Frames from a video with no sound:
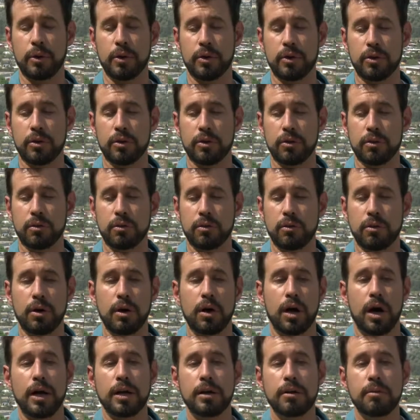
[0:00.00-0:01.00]
with
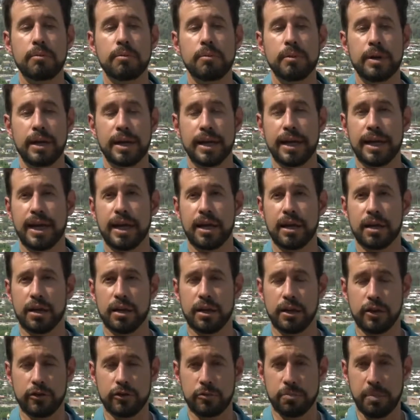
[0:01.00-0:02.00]

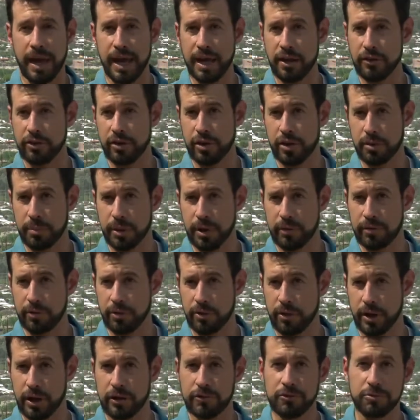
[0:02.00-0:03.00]
unmitigated expansion of
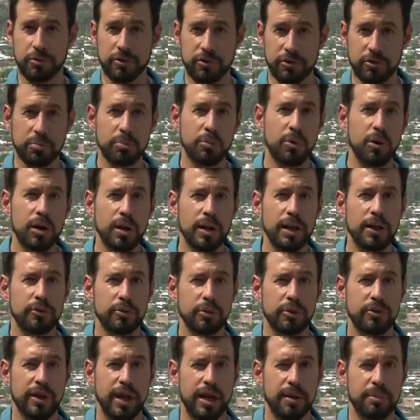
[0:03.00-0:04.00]
buffelgrass, which is more or
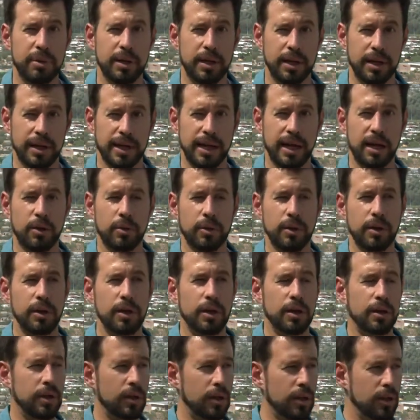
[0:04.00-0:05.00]
less what's happening now in,
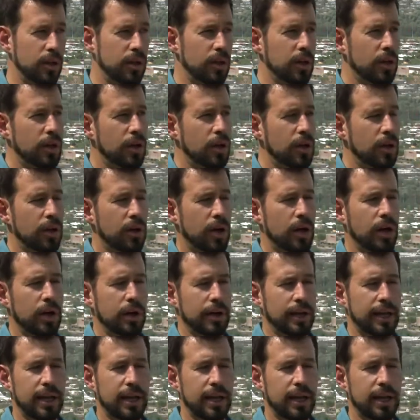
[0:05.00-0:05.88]
in the uh,